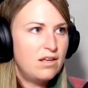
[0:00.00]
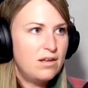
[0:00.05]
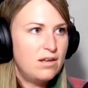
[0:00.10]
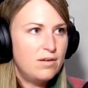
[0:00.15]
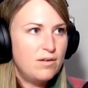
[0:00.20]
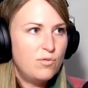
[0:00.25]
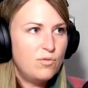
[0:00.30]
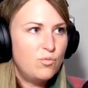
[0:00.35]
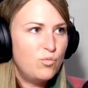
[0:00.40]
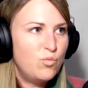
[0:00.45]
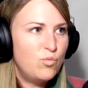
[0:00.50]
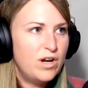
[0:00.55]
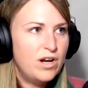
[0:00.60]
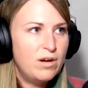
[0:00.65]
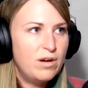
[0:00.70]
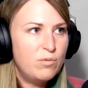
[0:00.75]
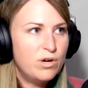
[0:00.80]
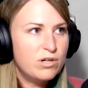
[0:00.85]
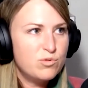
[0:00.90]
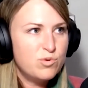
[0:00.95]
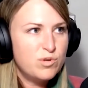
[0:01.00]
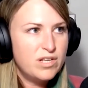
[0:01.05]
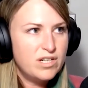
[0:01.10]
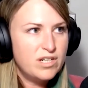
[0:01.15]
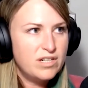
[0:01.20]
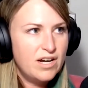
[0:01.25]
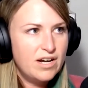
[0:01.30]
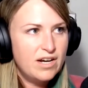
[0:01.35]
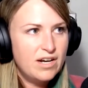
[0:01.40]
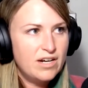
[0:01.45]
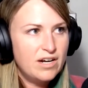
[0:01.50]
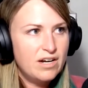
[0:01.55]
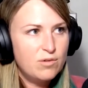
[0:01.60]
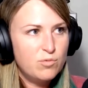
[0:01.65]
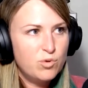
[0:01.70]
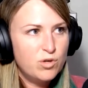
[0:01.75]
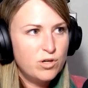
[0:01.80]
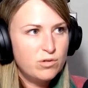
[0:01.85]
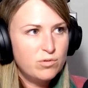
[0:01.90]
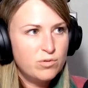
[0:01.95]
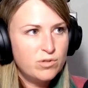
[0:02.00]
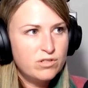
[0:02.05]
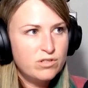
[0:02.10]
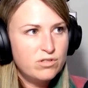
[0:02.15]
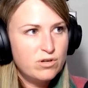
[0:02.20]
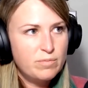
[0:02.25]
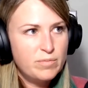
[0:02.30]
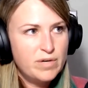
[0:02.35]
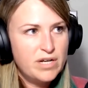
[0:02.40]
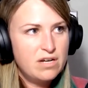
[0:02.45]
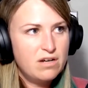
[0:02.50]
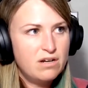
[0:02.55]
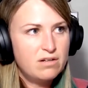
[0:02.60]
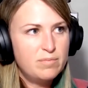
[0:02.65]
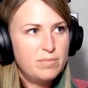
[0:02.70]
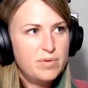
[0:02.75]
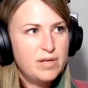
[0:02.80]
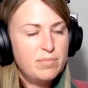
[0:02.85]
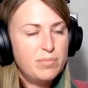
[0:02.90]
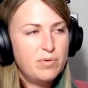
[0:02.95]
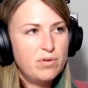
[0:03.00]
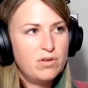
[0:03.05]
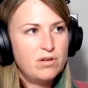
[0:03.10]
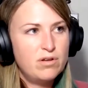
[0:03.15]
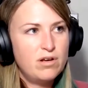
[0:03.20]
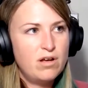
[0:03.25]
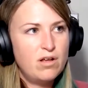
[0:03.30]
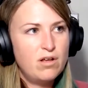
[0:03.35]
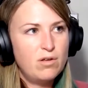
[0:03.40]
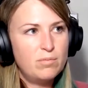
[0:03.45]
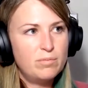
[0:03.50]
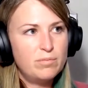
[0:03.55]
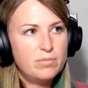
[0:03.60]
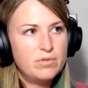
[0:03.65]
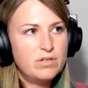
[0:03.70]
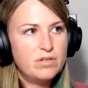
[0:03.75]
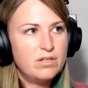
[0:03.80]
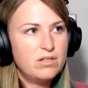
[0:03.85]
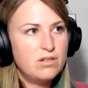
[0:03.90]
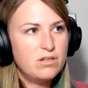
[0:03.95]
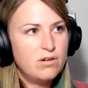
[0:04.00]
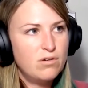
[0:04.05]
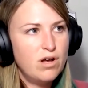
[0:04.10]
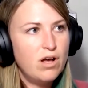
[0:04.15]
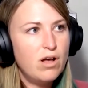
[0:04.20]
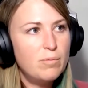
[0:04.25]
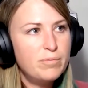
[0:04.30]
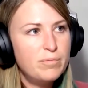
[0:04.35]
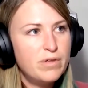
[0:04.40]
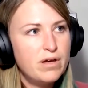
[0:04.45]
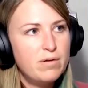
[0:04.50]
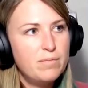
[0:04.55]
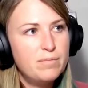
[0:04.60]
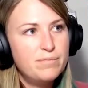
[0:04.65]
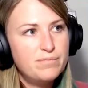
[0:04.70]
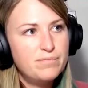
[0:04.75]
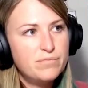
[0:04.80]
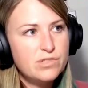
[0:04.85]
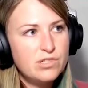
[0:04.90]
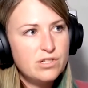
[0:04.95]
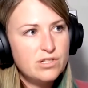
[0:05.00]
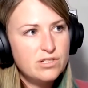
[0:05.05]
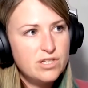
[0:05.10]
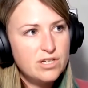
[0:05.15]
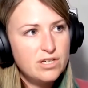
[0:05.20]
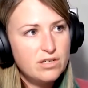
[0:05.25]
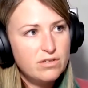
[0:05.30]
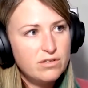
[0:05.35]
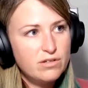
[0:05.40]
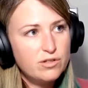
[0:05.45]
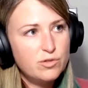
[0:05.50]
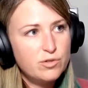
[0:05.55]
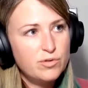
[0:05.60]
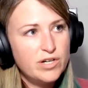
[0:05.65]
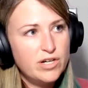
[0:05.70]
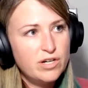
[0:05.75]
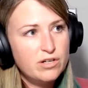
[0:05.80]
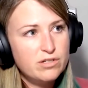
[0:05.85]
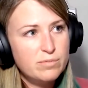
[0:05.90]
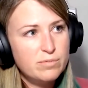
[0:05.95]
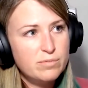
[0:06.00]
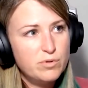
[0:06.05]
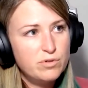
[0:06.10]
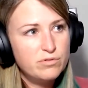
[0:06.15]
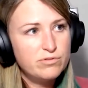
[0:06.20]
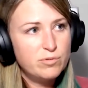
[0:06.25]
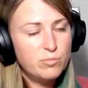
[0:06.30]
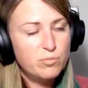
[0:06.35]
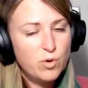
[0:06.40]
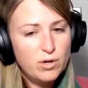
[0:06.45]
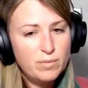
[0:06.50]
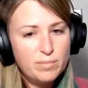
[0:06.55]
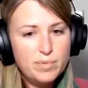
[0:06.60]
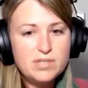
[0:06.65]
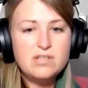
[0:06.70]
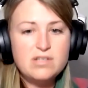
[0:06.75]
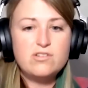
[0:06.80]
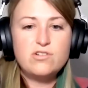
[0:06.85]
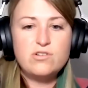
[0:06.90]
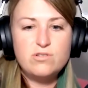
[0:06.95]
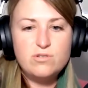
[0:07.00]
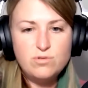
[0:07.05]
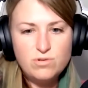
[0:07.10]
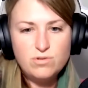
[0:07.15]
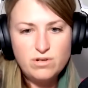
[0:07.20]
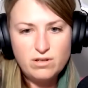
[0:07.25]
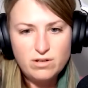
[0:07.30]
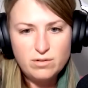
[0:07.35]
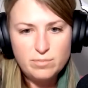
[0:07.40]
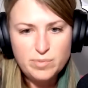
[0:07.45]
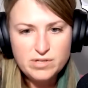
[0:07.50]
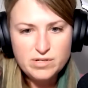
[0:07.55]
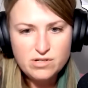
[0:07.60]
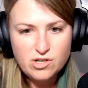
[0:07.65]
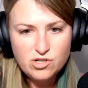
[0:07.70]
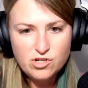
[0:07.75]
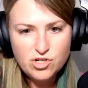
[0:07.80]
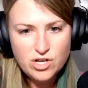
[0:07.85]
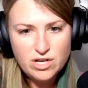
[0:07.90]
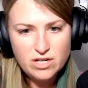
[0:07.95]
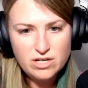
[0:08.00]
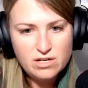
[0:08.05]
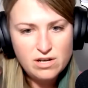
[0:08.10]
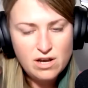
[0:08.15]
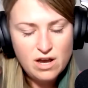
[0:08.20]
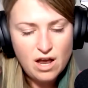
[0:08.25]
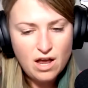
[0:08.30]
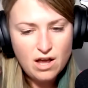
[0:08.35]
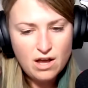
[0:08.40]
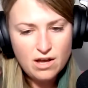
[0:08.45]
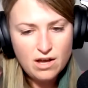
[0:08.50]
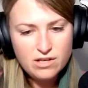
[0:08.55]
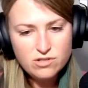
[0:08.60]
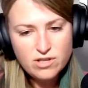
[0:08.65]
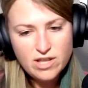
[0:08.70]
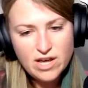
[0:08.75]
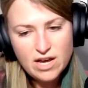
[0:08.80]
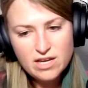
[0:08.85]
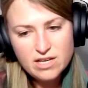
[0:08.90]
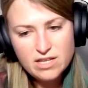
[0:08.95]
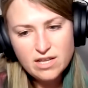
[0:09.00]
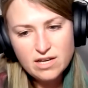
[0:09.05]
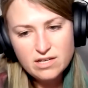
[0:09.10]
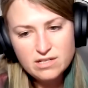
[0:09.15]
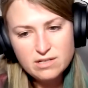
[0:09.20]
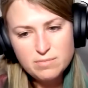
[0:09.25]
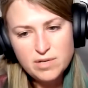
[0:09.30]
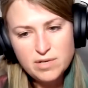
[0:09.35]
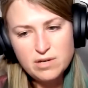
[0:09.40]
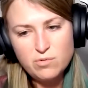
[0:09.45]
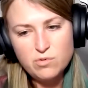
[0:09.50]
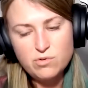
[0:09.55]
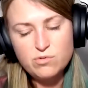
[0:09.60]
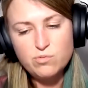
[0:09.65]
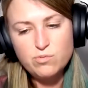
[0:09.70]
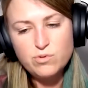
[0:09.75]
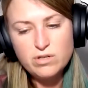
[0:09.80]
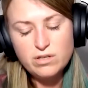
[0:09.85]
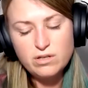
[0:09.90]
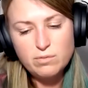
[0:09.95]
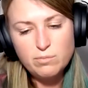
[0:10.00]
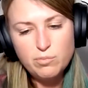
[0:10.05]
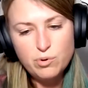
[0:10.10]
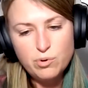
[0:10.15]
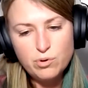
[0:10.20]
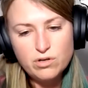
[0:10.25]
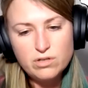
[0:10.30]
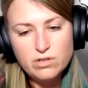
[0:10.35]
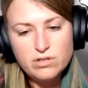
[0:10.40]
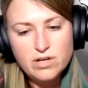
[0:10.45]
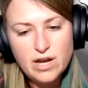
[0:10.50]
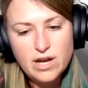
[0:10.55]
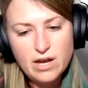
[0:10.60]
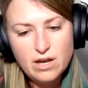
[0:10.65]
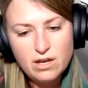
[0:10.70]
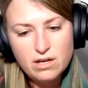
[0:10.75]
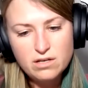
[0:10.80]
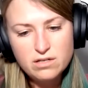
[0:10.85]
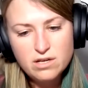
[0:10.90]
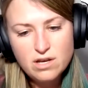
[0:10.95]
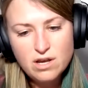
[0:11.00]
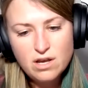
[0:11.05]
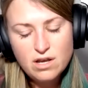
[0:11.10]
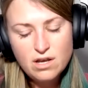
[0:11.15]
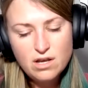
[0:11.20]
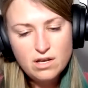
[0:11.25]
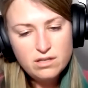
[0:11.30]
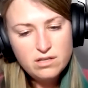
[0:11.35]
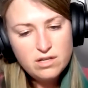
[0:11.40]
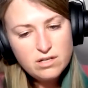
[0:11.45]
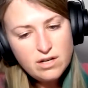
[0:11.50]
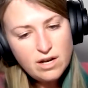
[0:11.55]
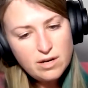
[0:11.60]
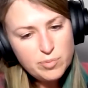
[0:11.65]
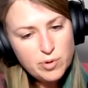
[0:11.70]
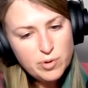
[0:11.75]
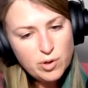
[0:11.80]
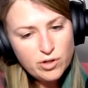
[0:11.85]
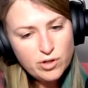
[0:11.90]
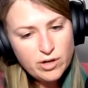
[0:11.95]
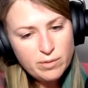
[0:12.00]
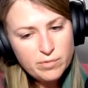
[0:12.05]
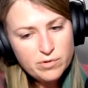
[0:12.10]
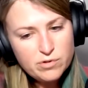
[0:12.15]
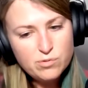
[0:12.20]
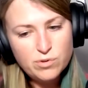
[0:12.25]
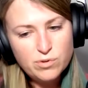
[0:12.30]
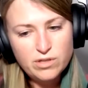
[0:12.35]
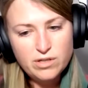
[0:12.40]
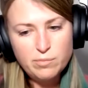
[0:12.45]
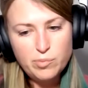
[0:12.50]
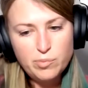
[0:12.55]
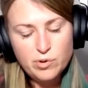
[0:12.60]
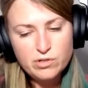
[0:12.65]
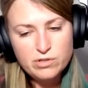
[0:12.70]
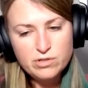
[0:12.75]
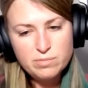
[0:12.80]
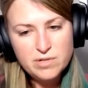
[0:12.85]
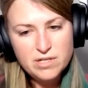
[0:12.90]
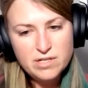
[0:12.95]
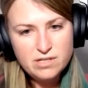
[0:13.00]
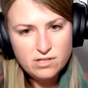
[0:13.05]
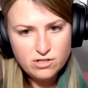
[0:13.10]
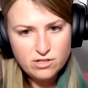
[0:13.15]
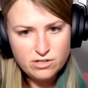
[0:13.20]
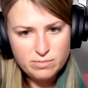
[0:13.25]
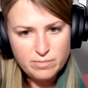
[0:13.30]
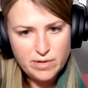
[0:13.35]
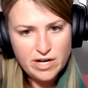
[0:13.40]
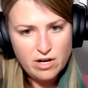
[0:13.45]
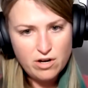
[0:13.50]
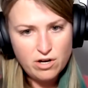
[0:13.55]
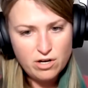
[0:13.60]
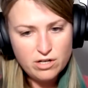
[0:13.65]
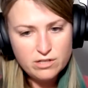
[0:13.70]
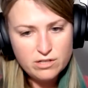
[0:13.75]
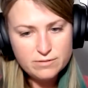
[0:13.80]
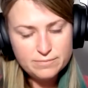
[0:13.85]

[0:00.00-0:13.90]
when I worked with Ignite, I got to work with so many young people and help them succeed in their careers and move from one position to another position. So that to me was really important, and the Ignite program was really important to me. It's dear to my heart,